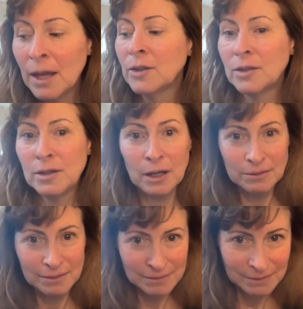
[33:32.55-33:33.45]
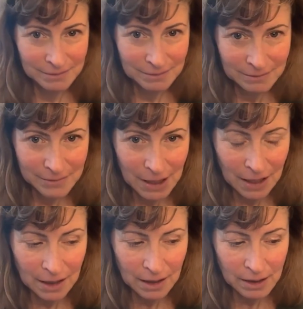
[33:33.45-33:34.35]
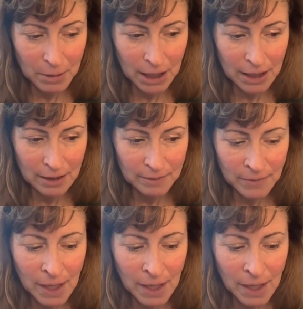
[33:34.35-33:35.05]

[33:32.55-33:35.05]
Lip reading: So get it on the belly.